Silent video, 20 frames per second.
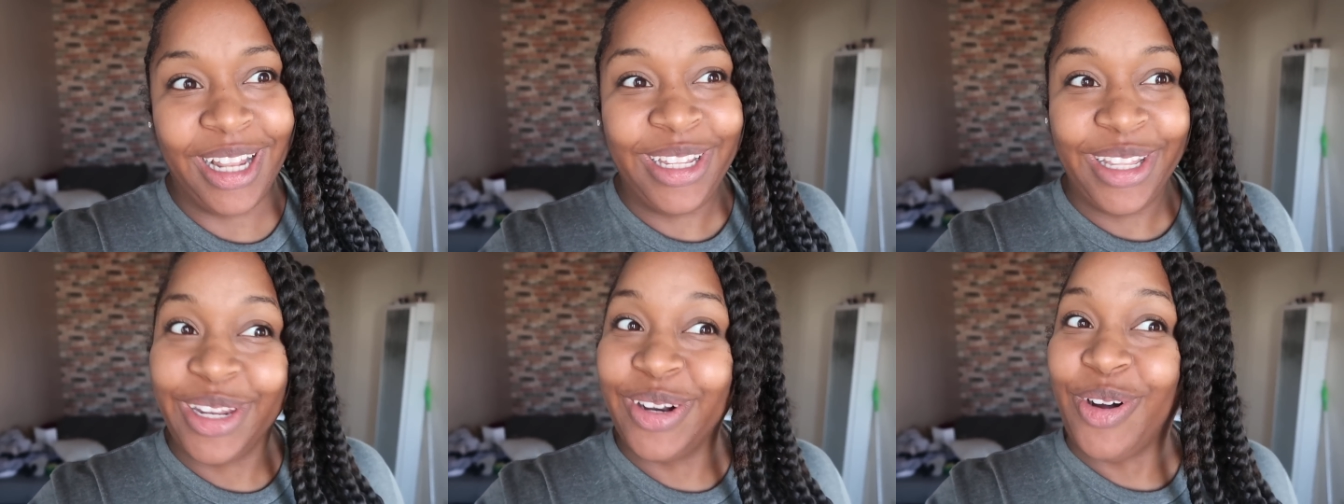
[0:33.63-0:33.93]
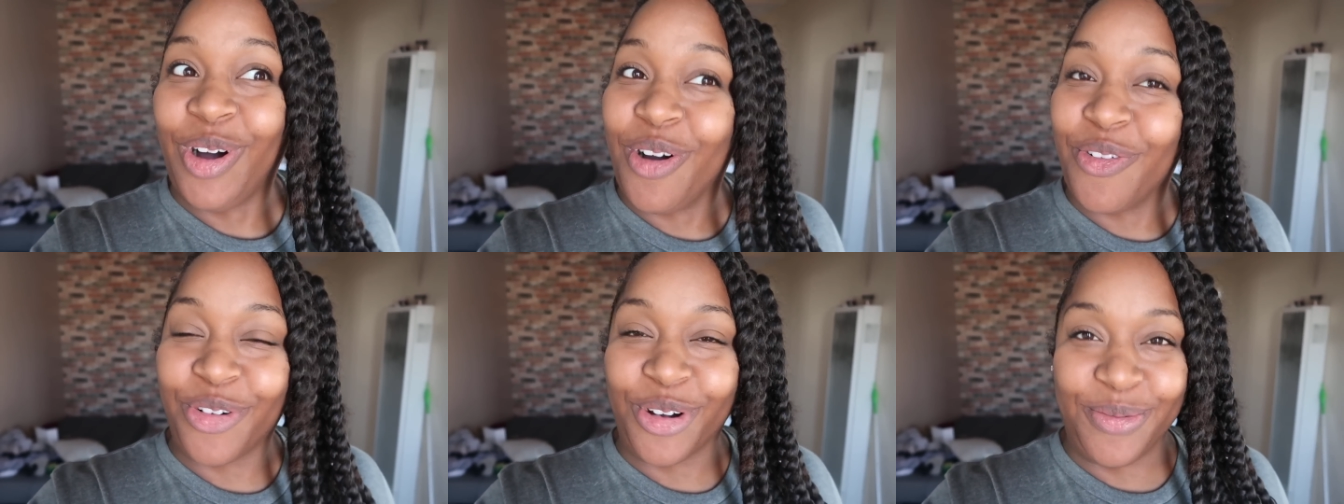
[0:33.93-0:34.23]
a
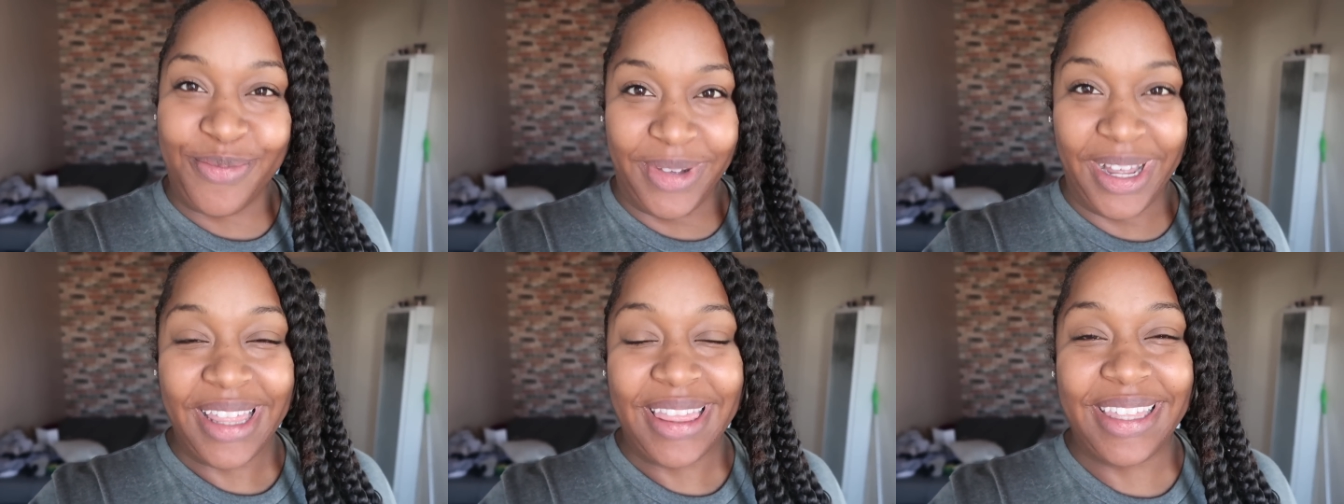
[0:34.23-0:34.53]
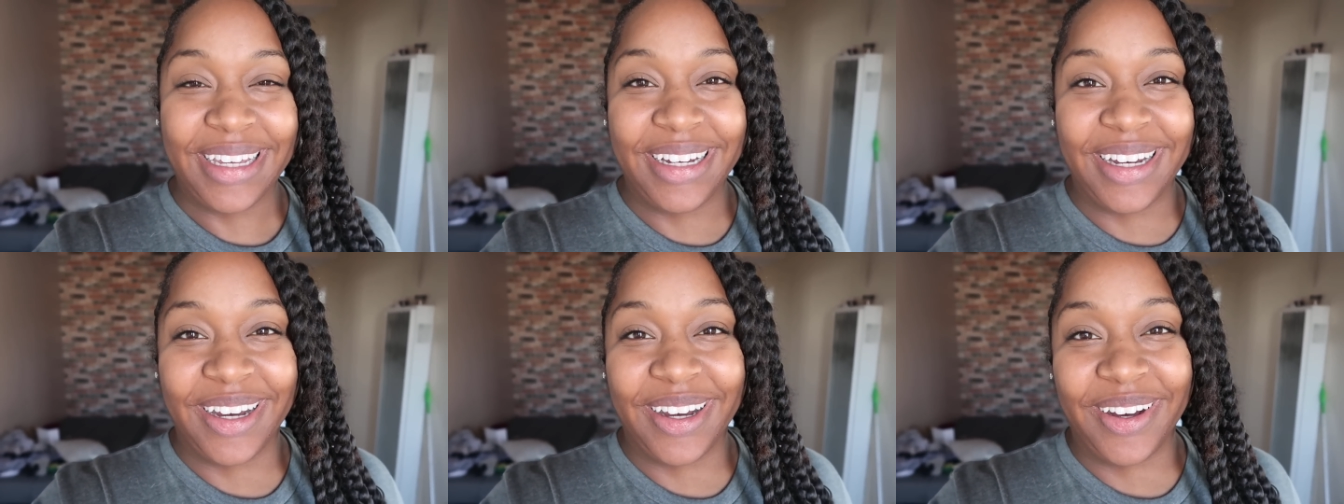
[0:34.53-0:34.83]
little over a
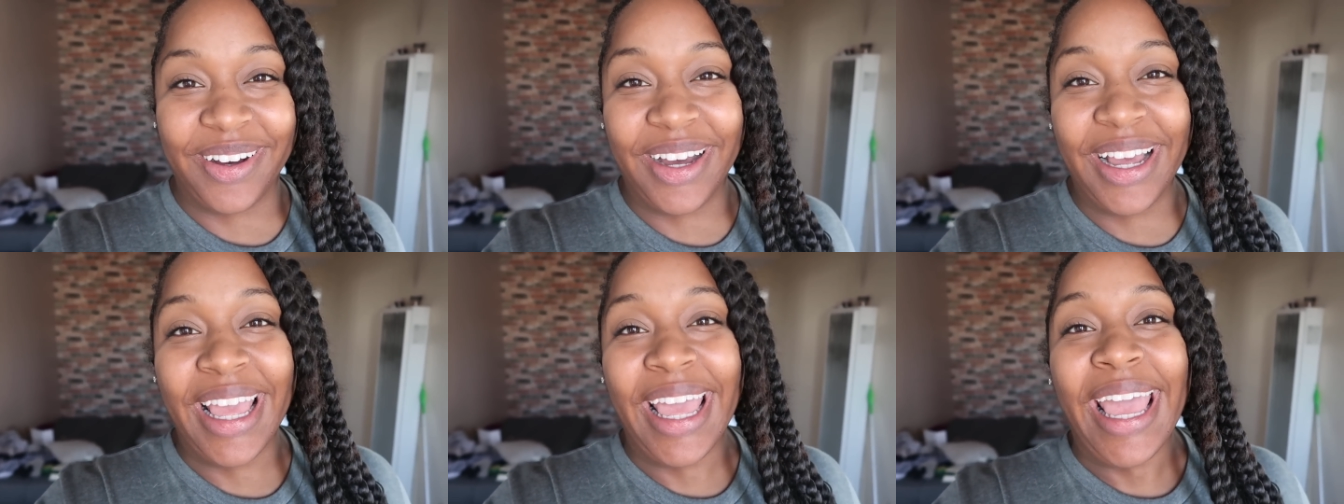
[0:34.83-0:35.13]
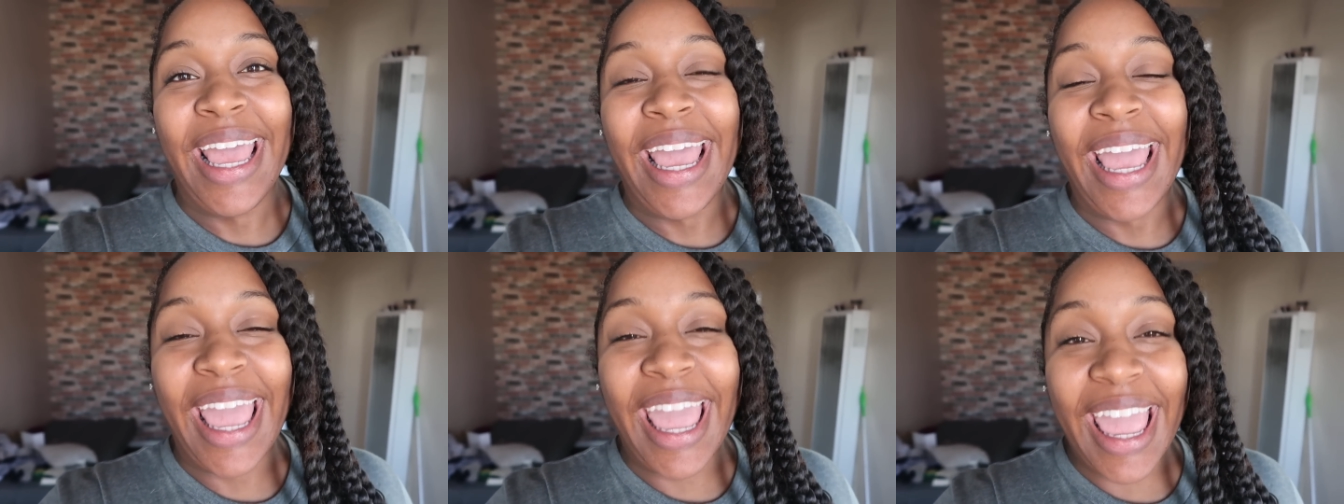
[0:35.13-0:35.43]
month ago.
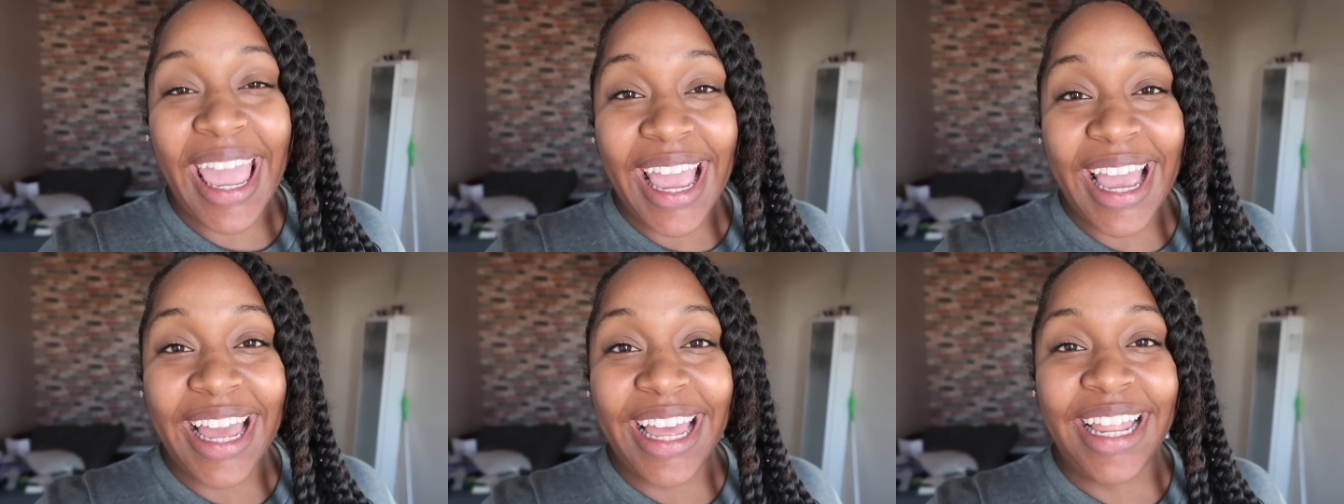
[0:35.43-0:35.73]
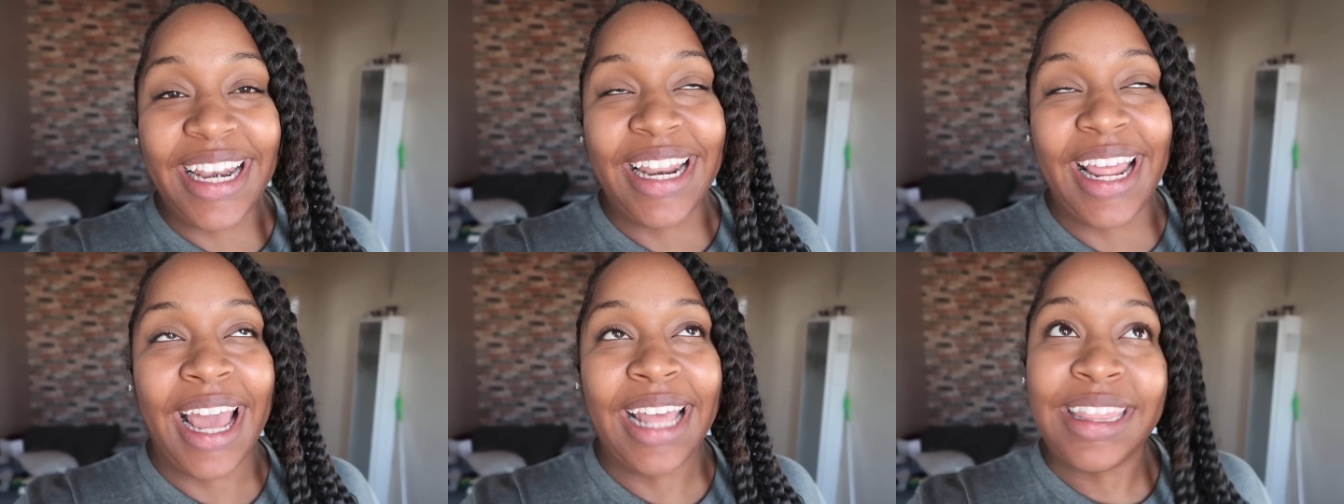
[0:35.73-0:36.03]

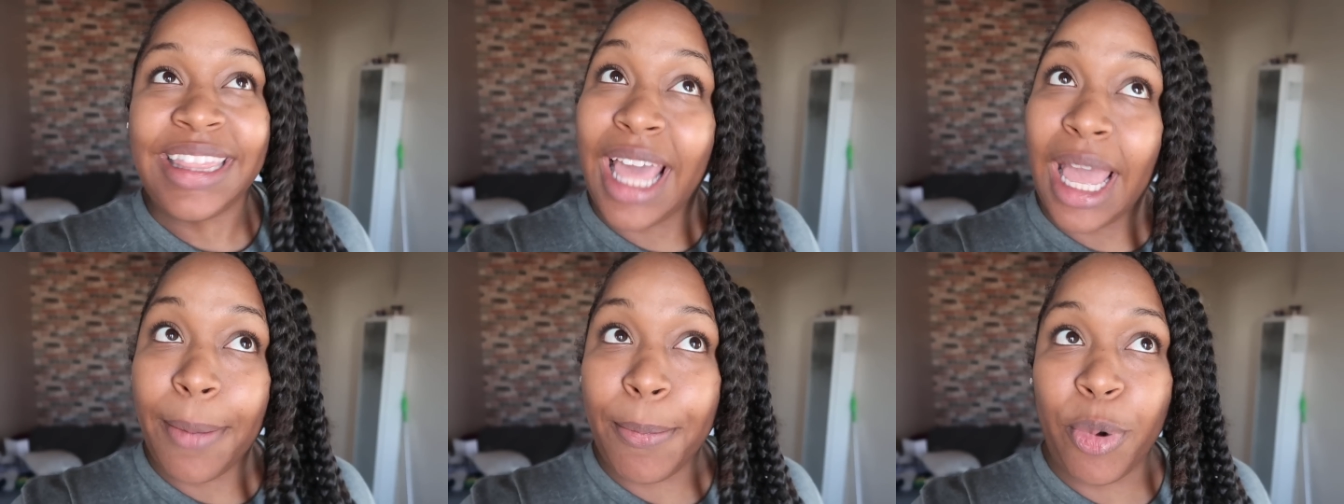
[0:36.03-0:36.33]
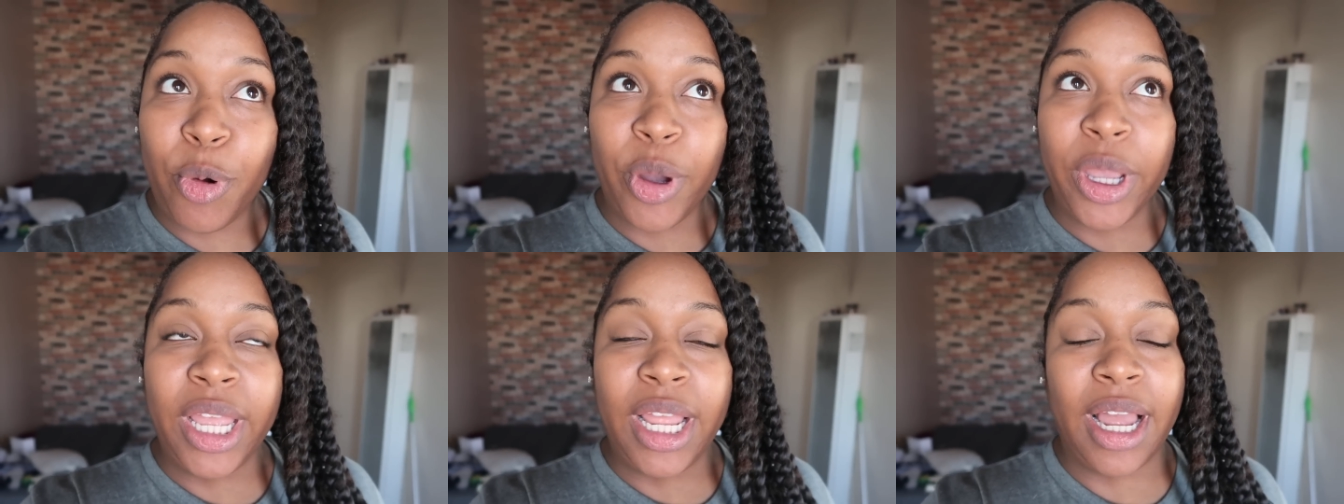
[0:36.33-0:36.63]
And at
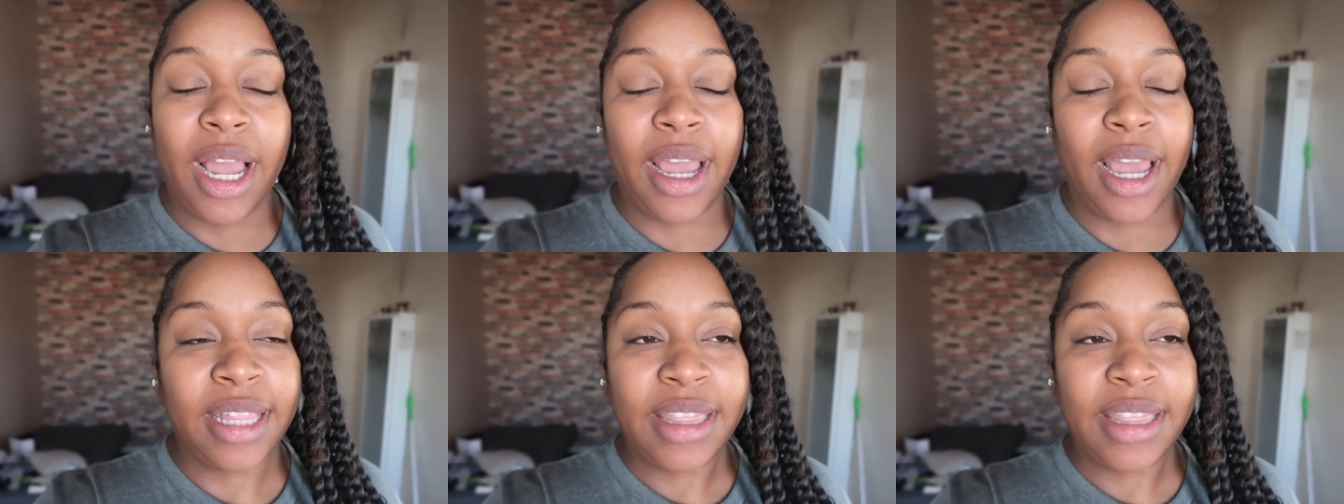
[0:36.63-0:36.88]
that point,